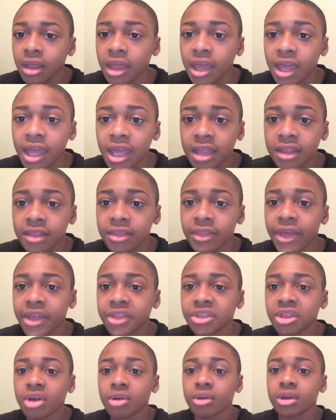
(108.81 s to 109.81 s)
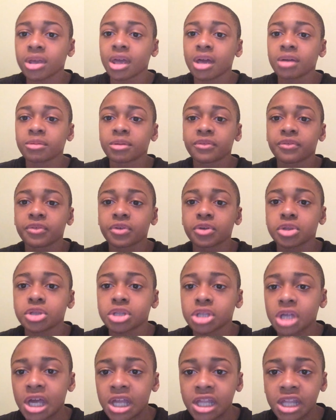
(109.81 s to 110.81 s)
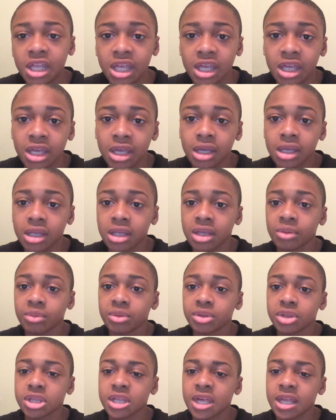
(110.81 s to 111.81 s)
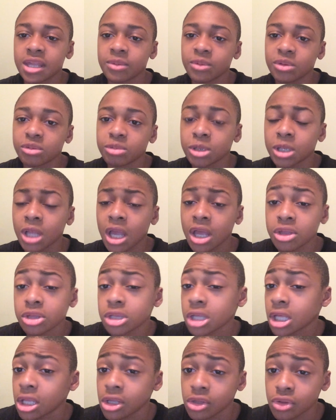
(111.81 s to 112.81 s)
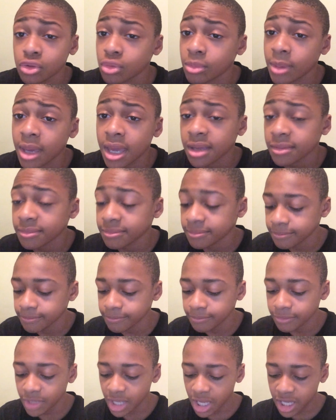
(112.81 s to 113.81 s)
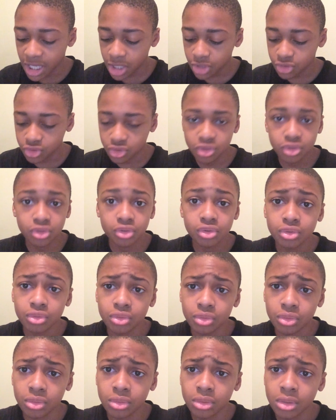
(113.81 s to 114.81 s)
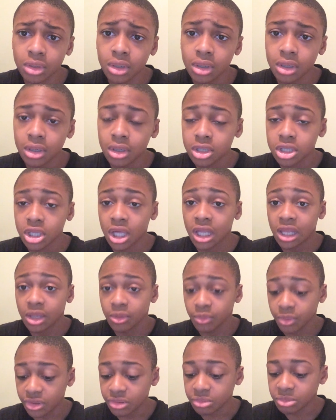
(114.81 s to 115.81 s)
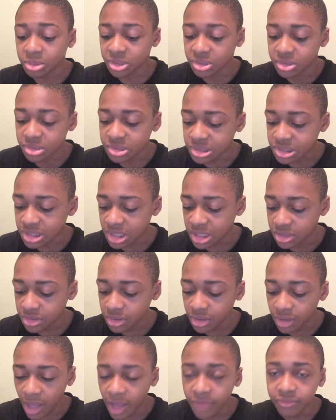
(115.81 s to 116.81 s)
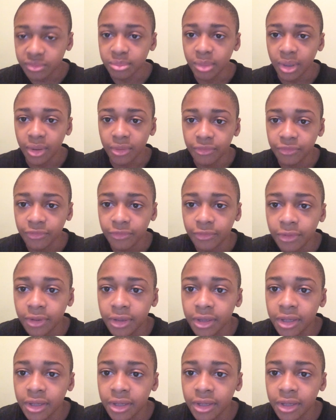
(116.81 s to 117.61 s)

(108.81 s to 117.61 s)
And that's how I got my first shiny. It was a shiny Whisper, not a shiny Zubat. I got 2 shiny Whismers, and I still have them both.